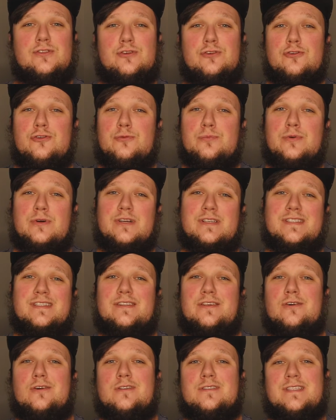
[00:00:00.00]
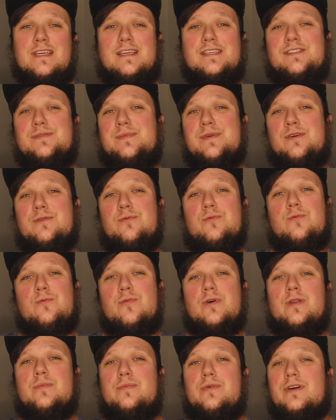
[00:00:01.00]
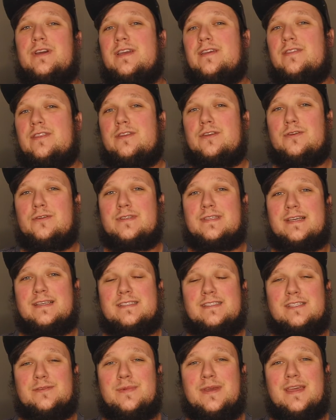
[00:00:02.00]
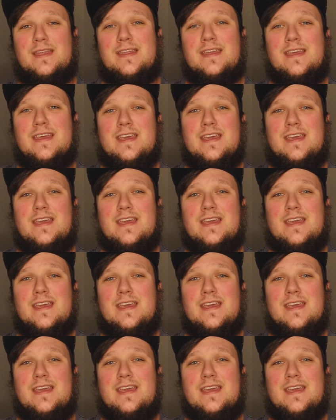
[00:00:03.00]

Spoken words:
2 books in the Old Testament, 1 book in the New Testament.